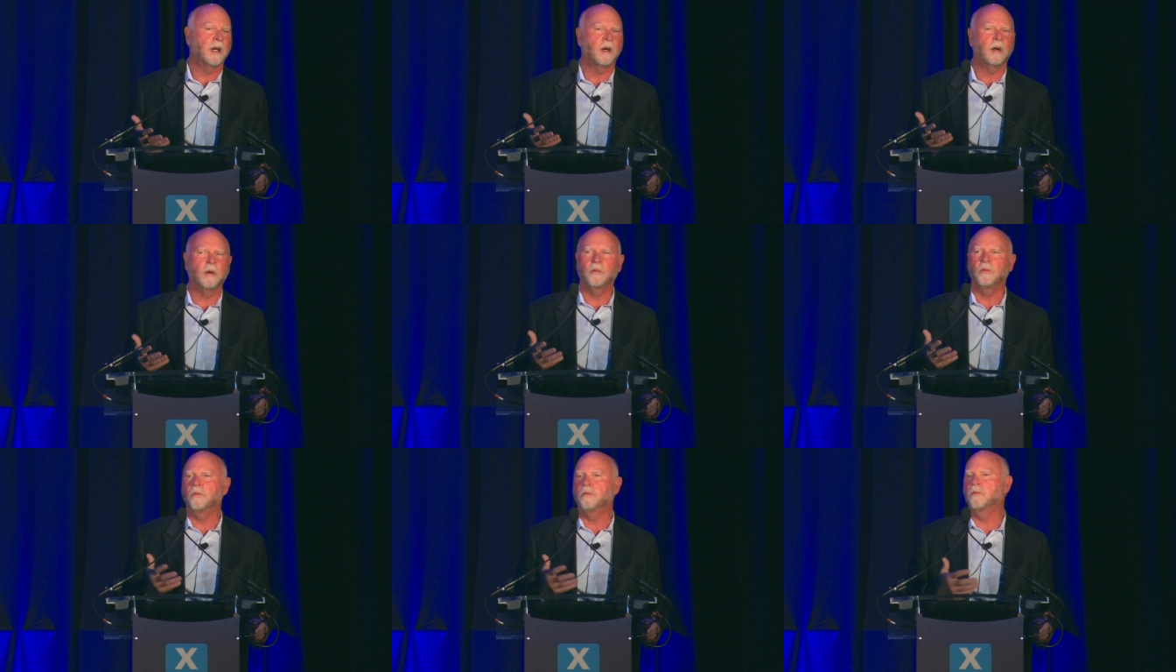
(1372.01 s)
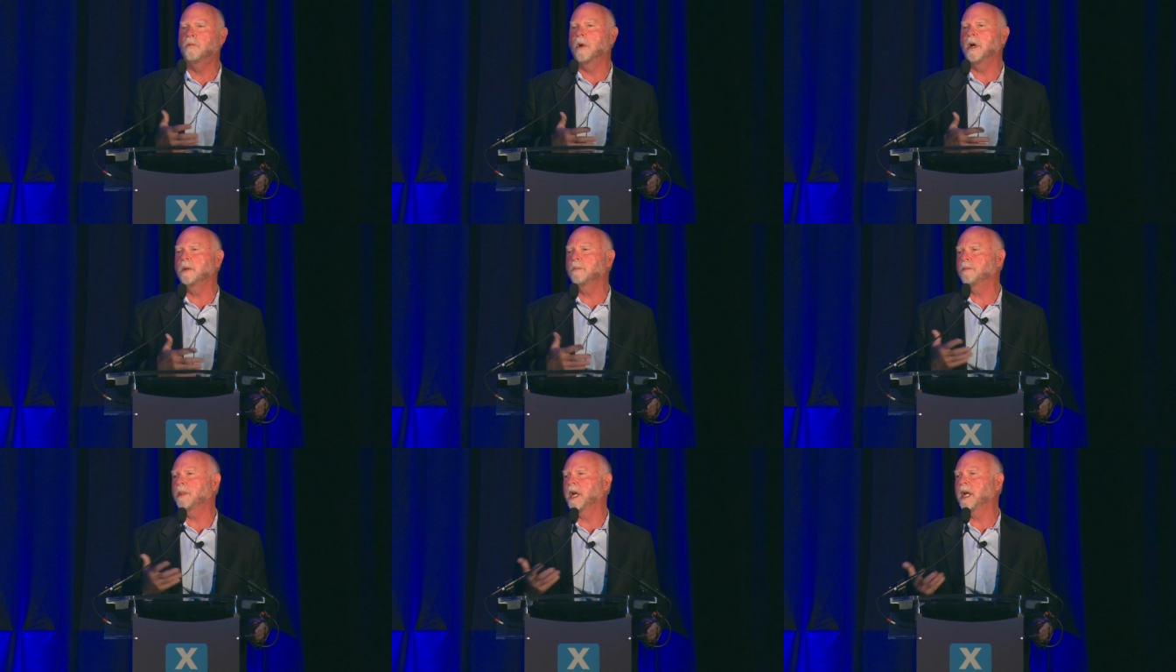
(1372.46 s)
of
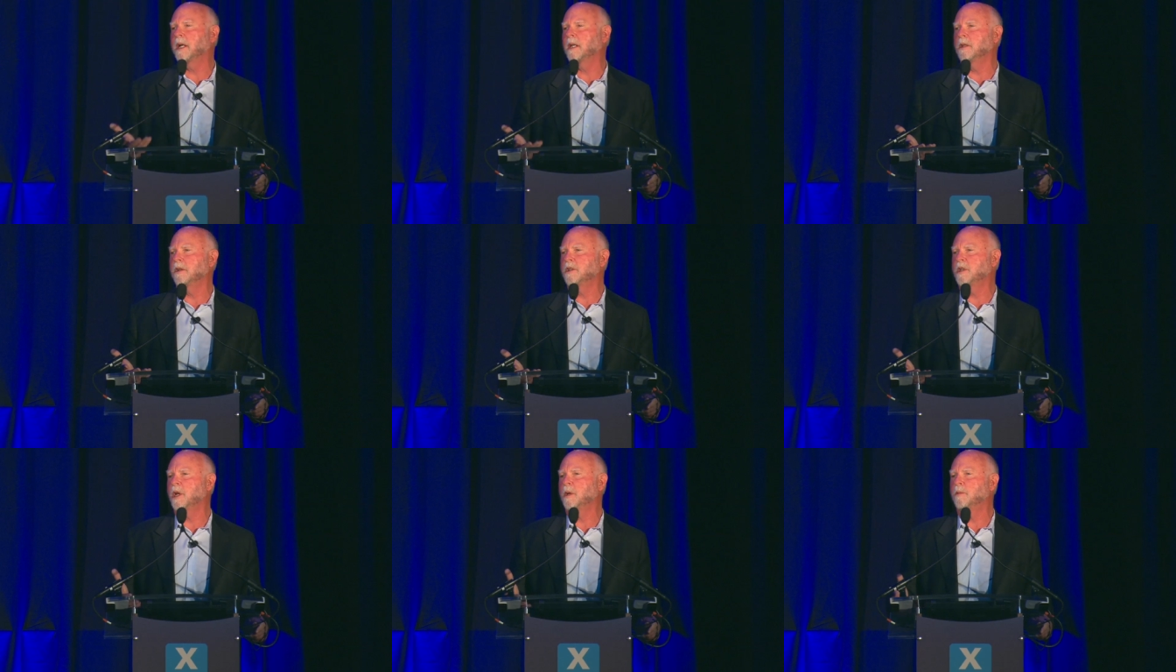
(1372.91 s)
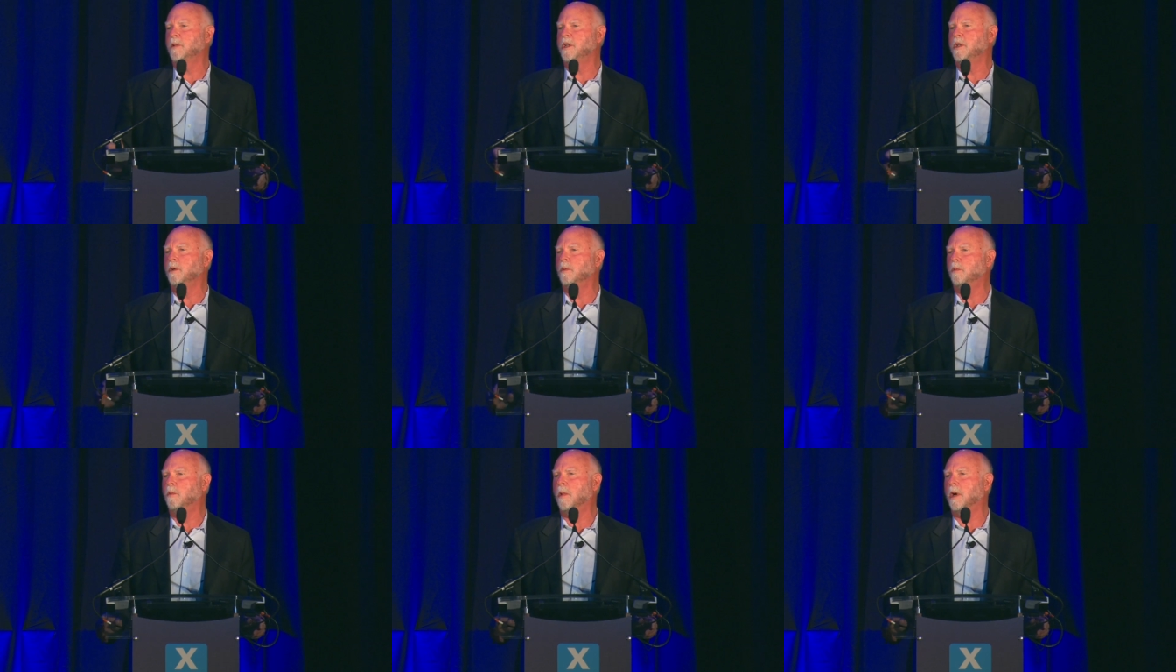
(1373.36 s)
what biology would
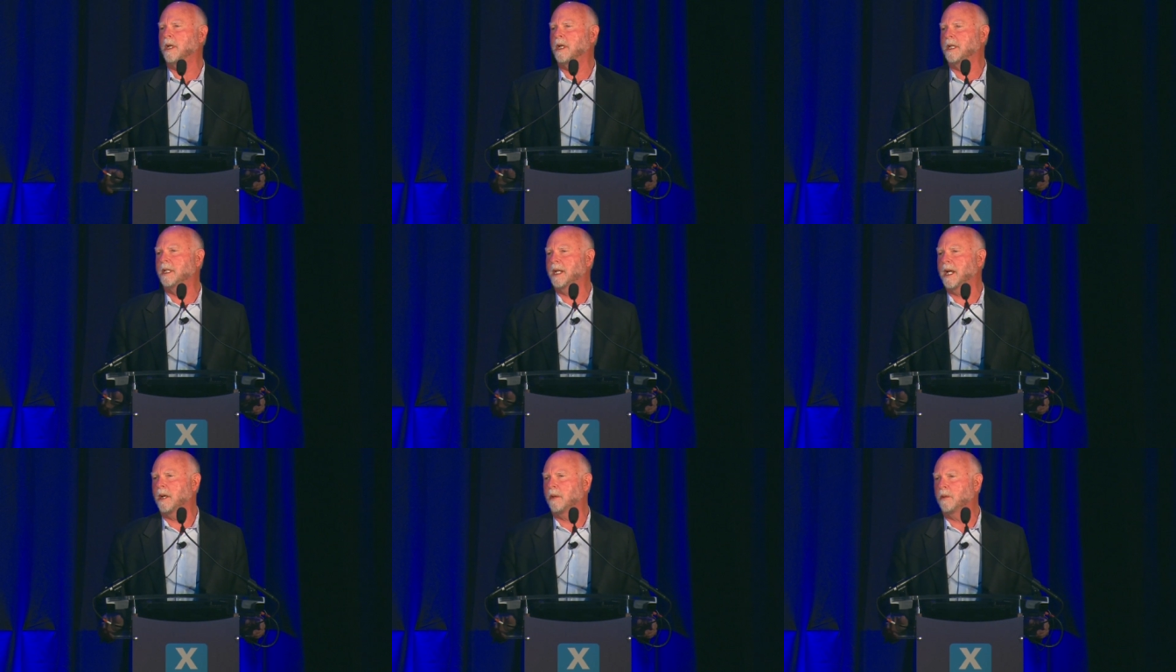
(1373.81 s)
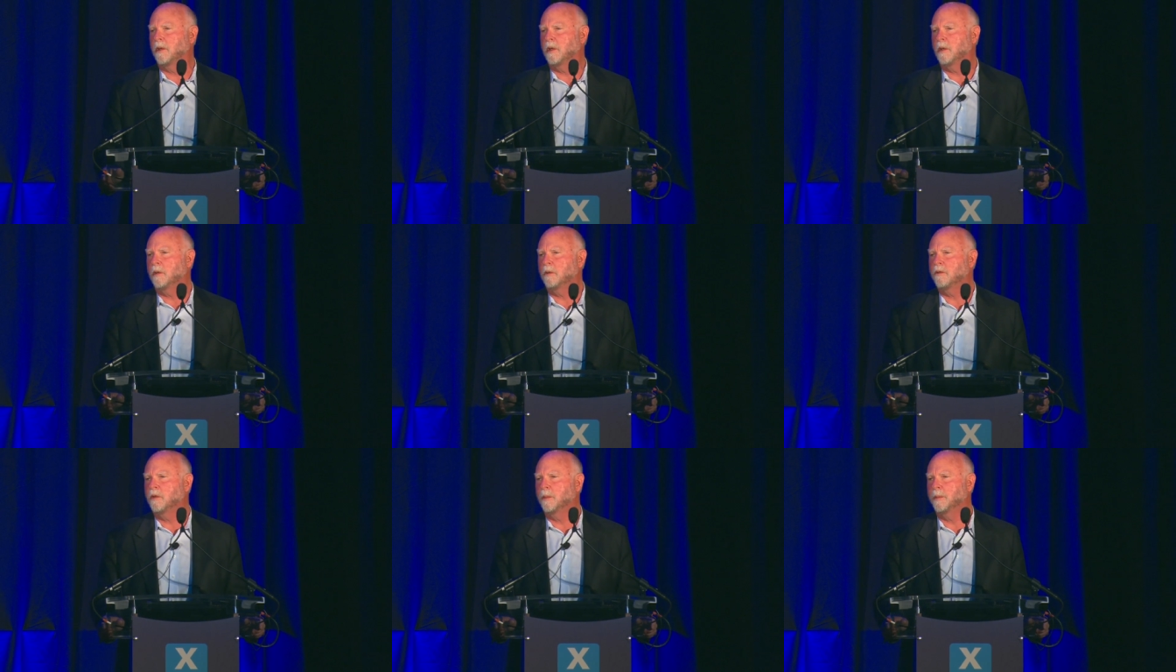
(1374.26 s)
you want to
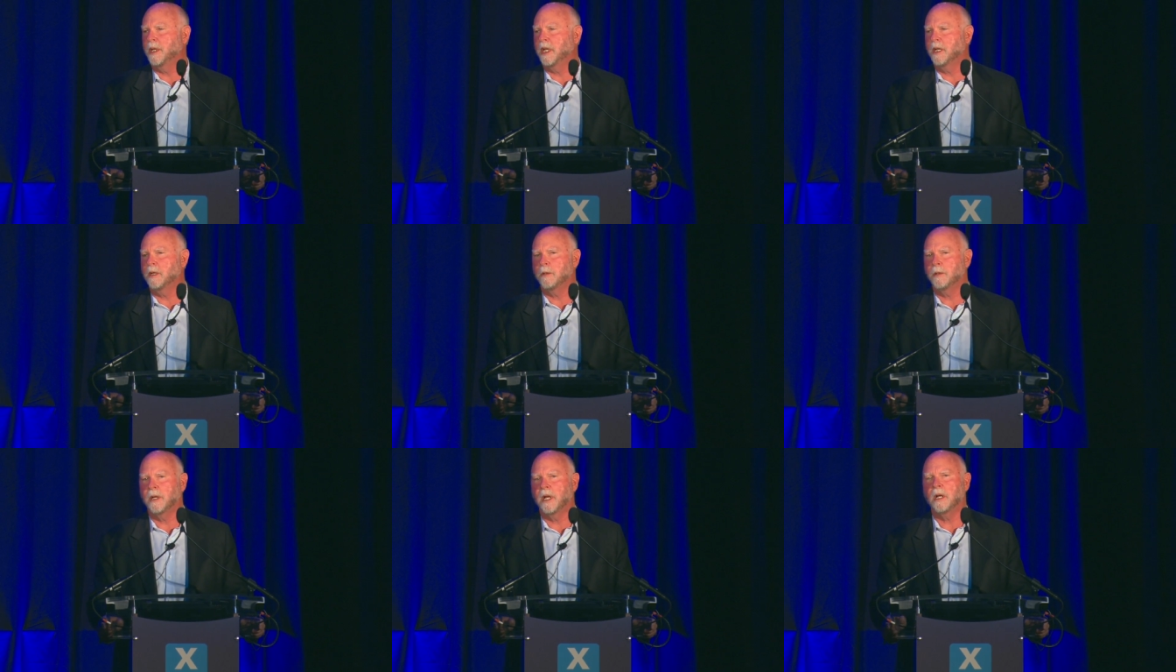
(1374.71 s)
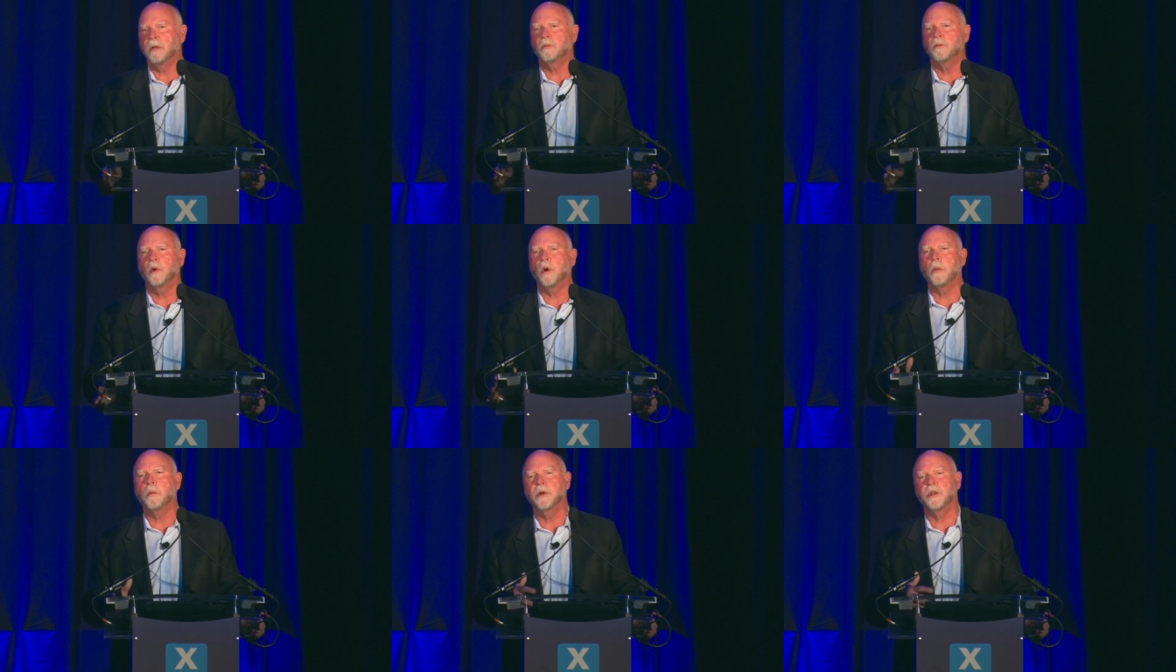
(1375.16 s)
download from the internet,
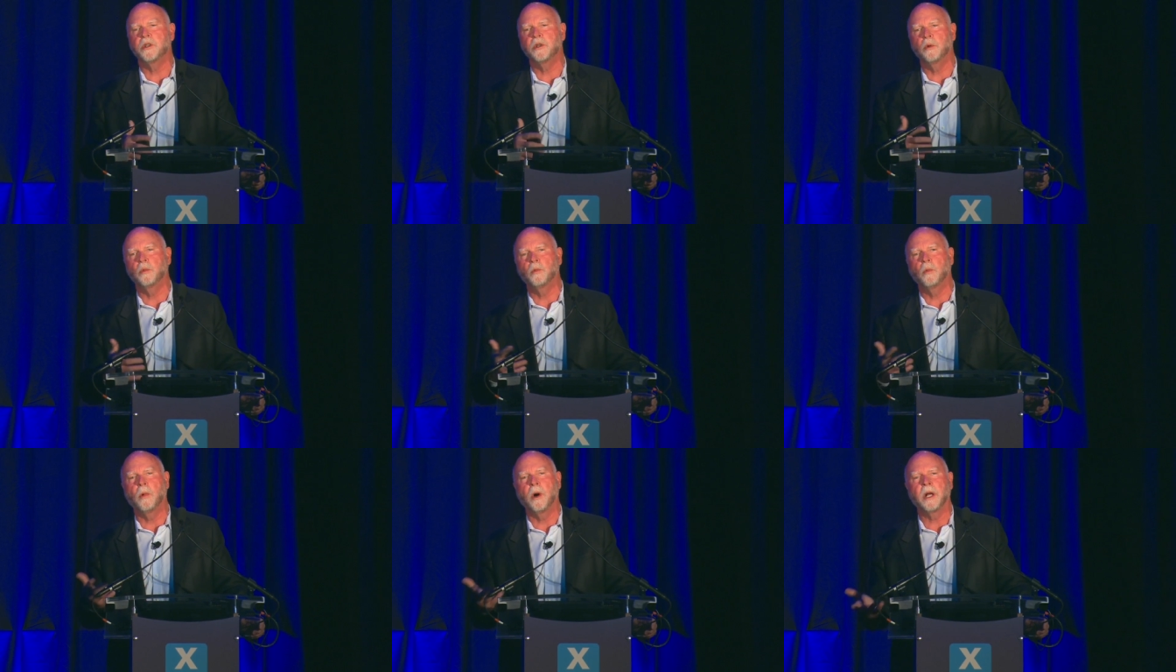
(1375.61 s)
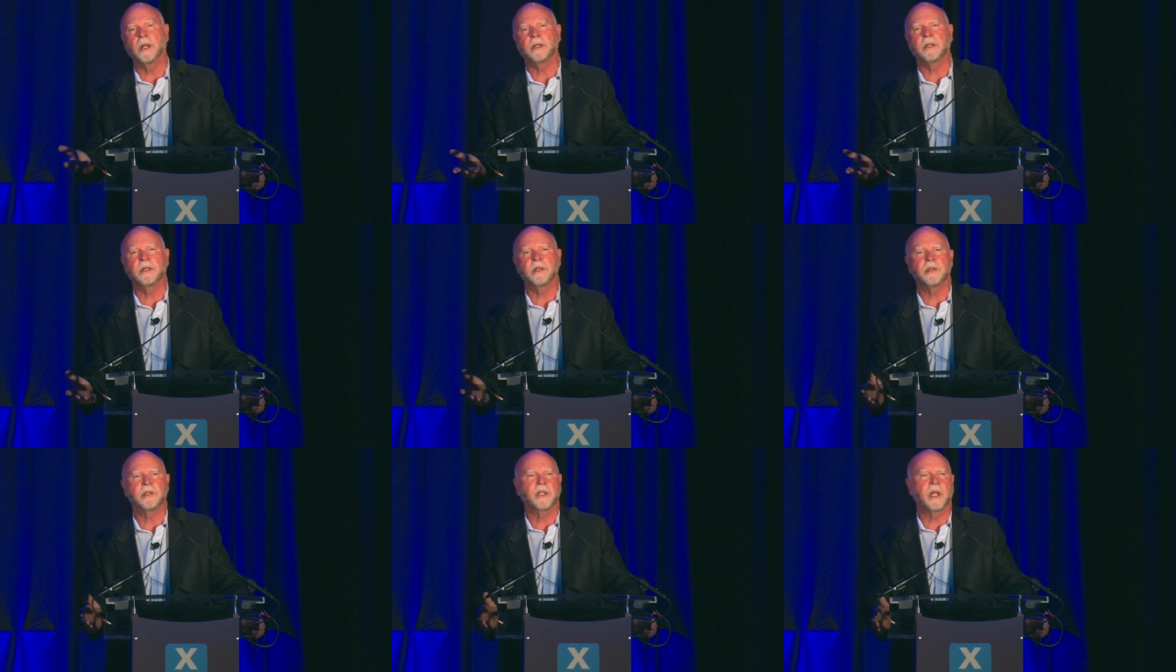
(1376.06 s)
what would you want
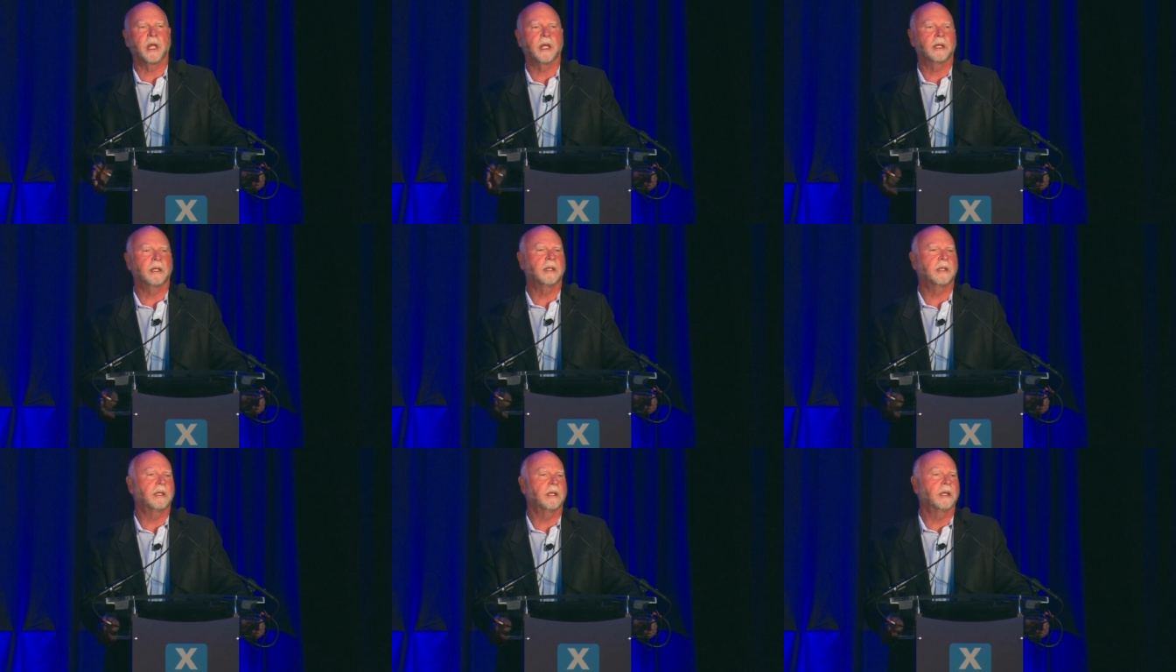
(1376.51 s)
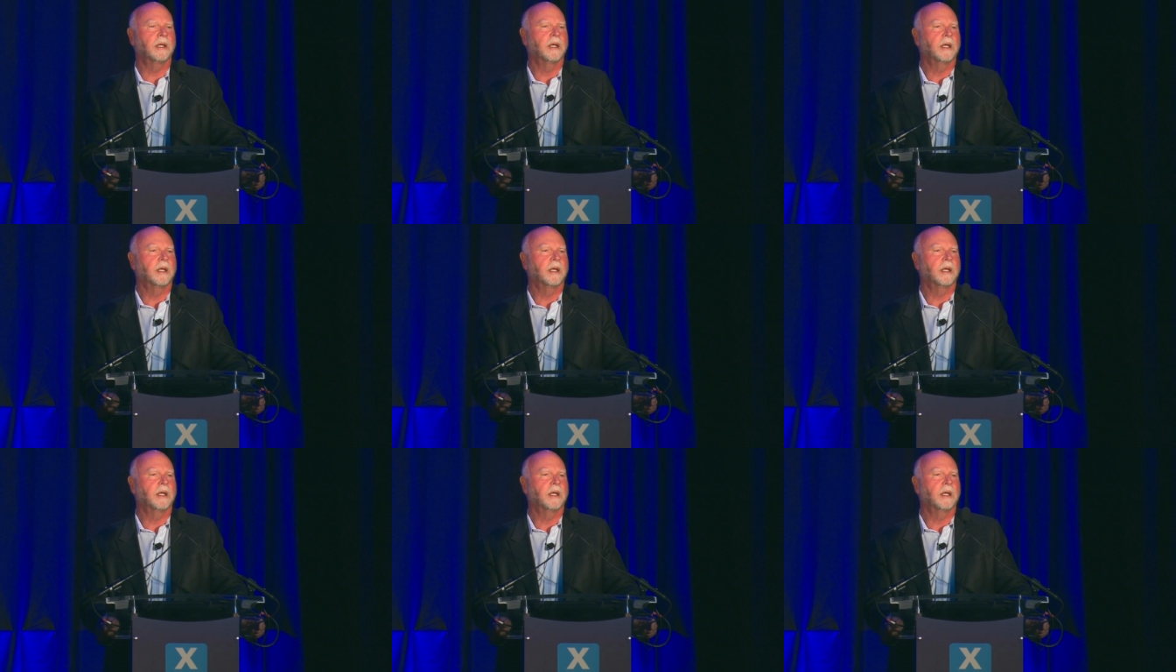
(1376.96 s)
to send.